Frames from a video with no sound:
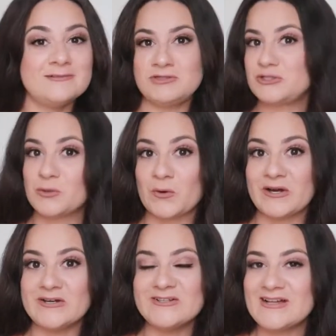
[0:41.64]

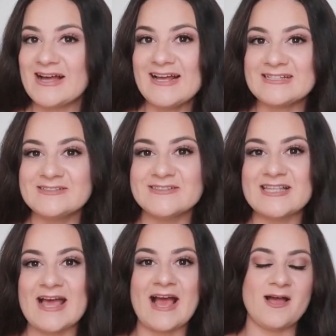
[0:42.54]
tutorial, I guess you'll say.